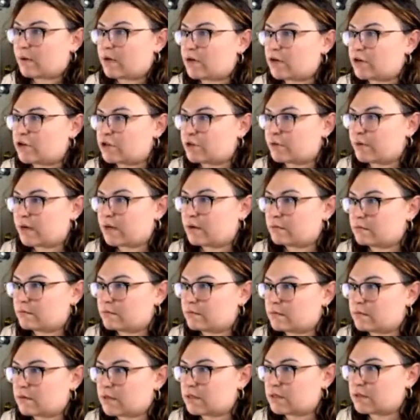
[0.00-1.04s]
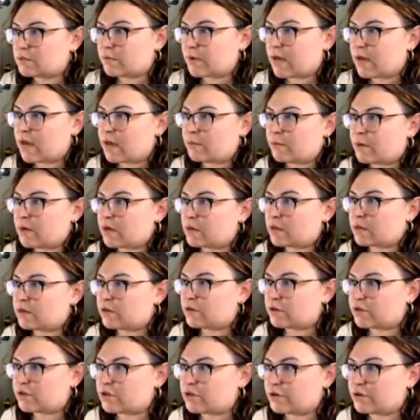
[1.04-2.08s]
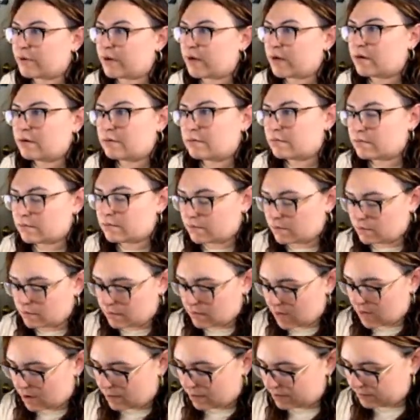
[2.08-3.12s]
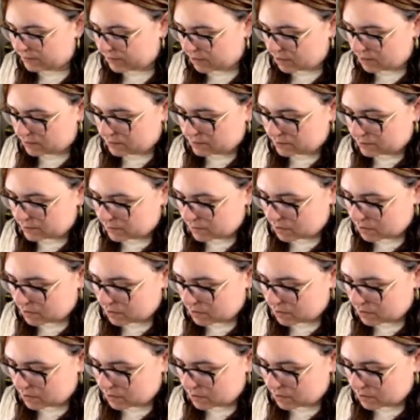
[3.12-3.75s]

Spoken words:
We could do it this way. We could literally do it however,